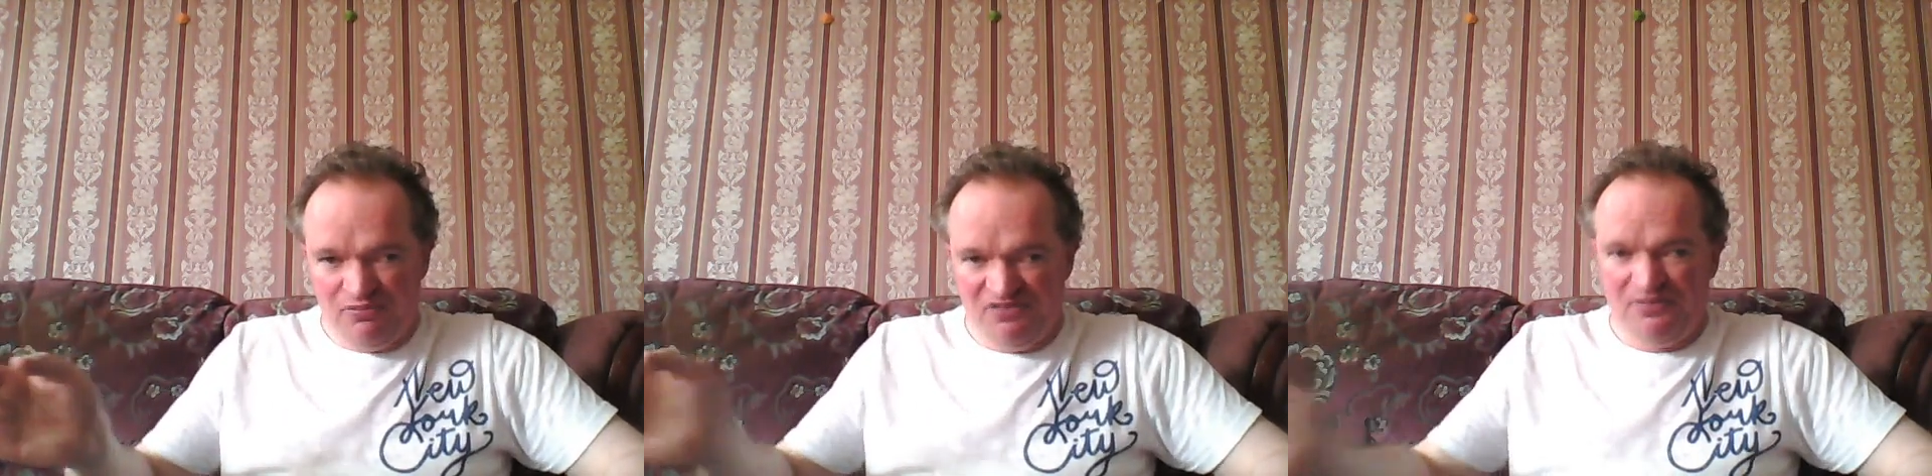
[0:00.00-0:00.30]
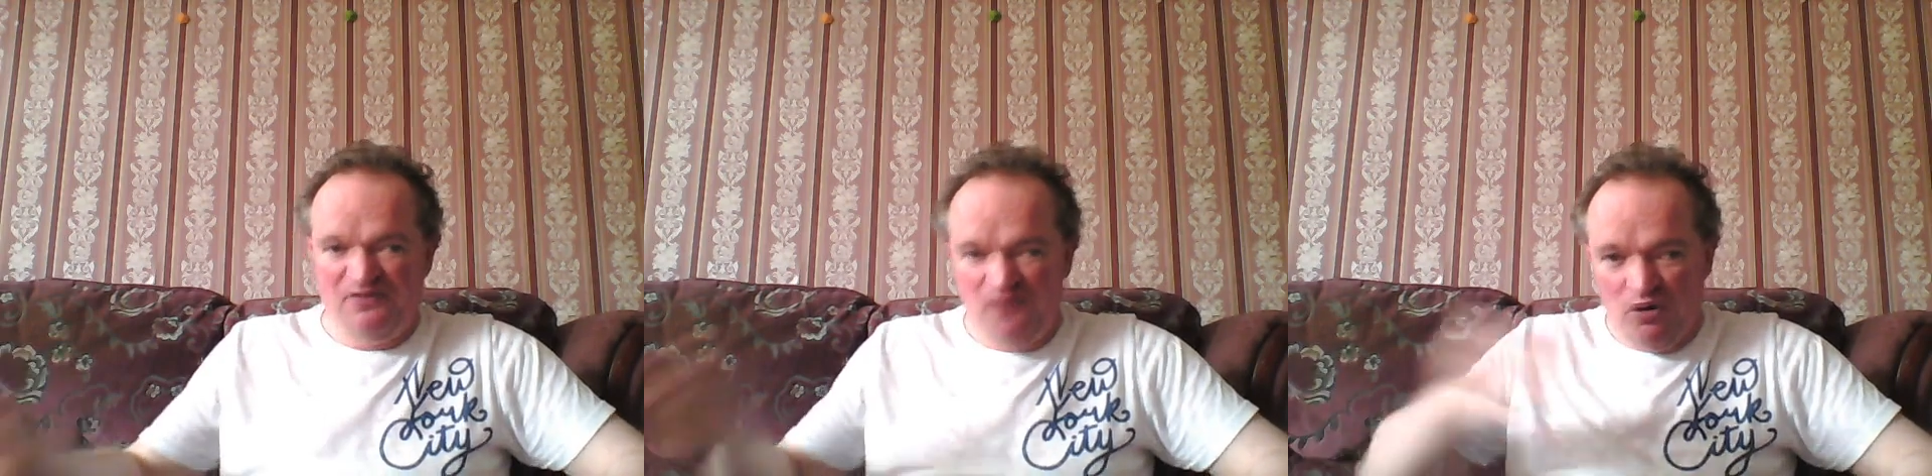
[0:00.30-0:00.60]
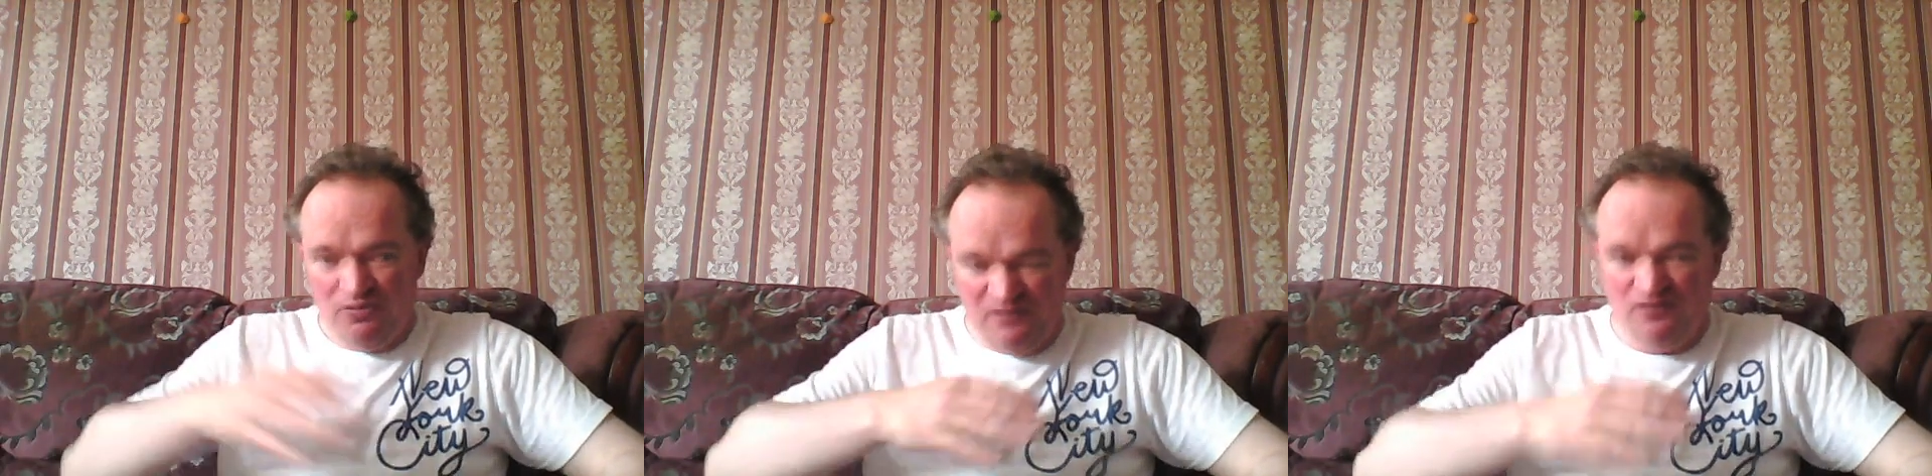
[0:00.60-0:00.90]
A
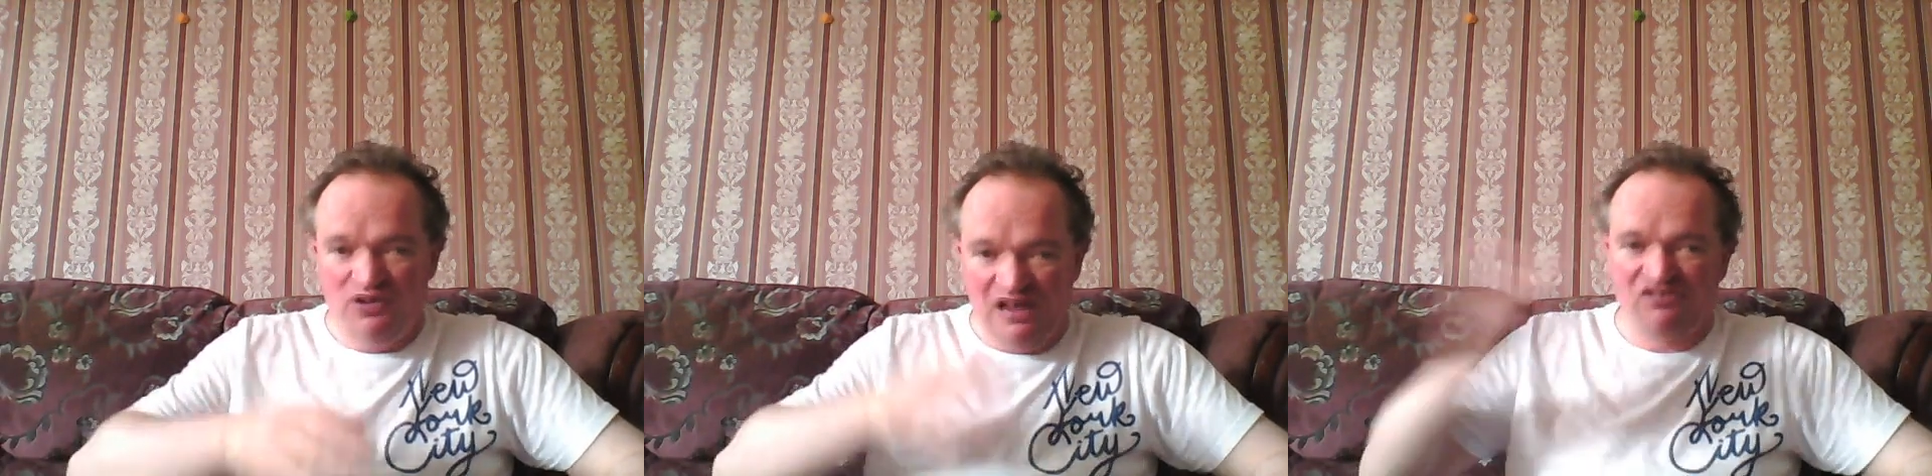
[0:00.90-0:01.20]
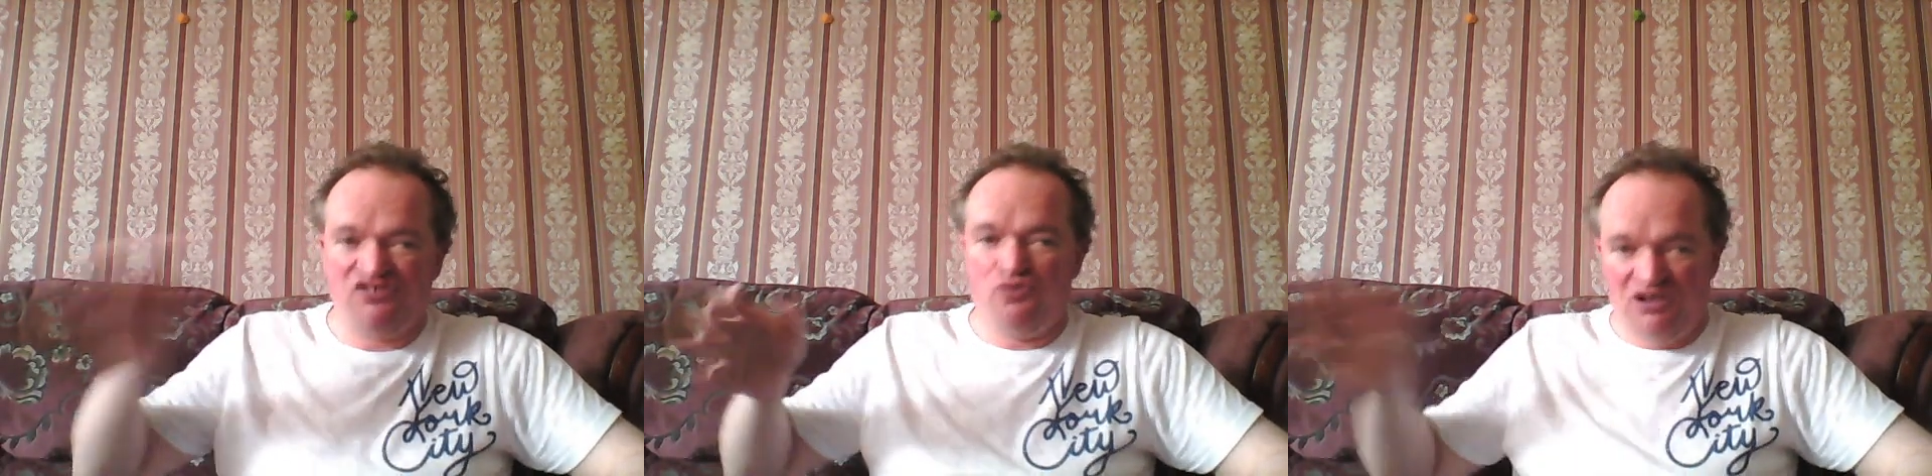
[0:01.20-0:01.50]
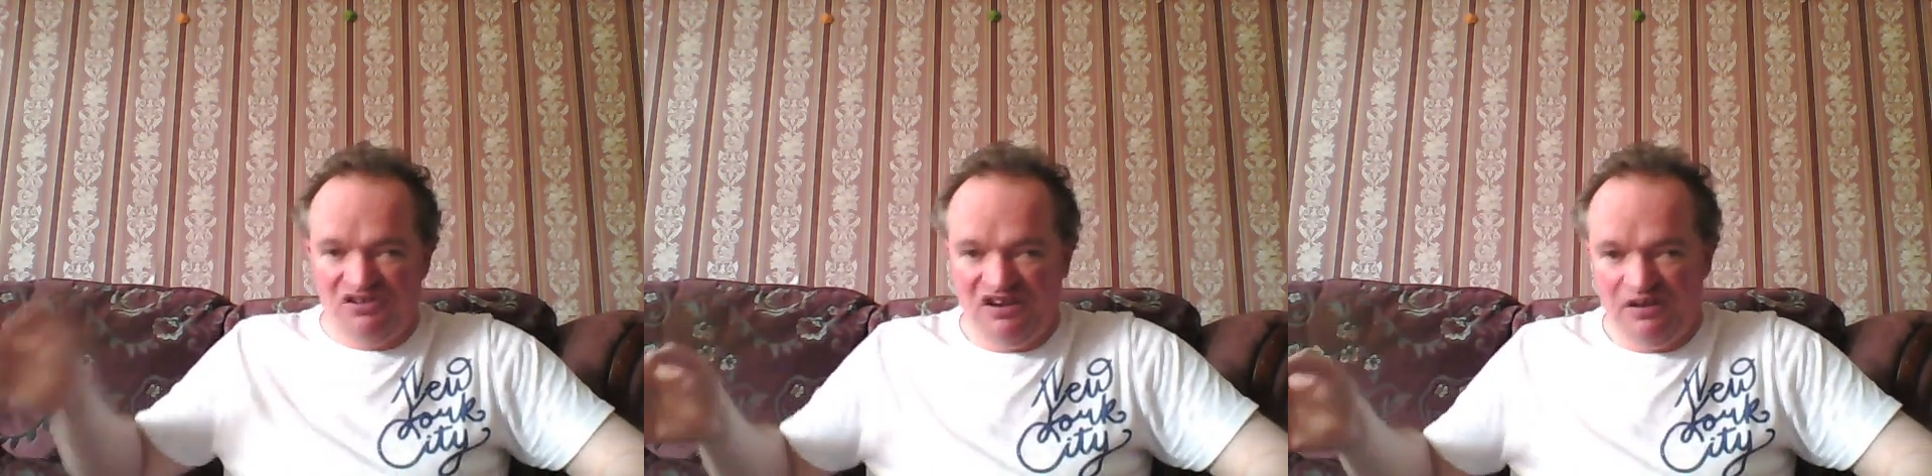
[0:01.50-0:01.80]
Twilight Zone episode was
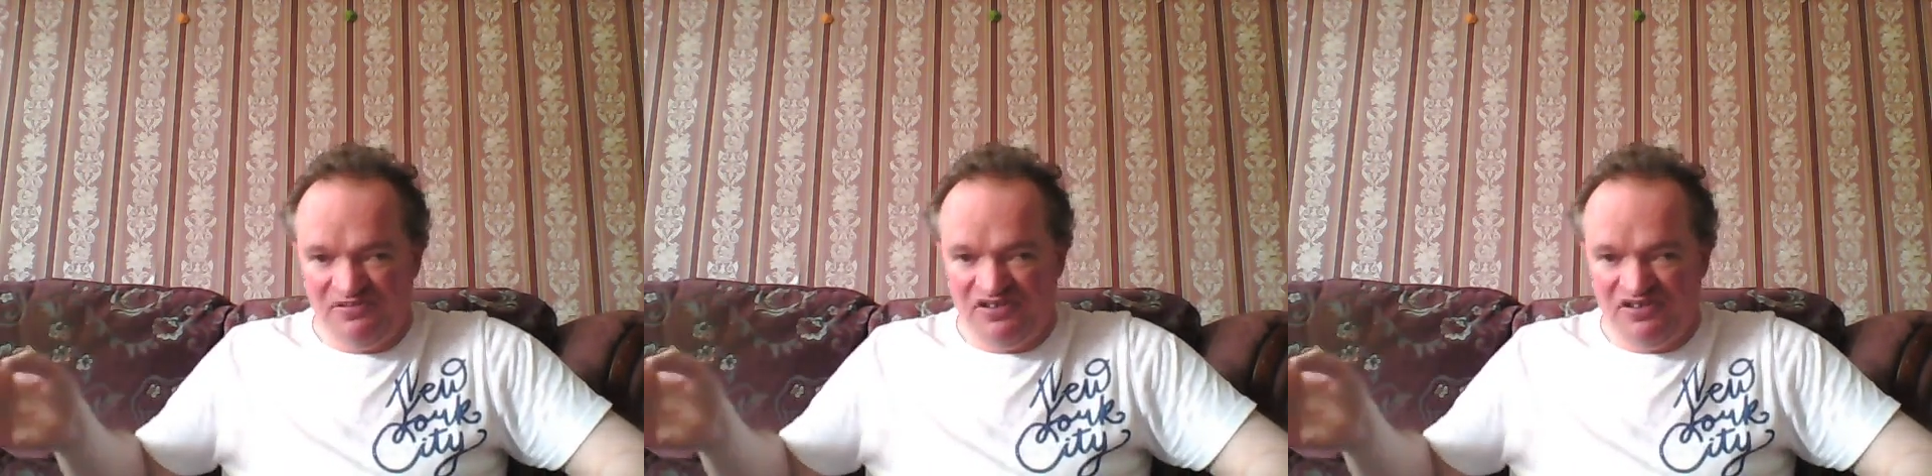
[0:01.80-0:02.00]
before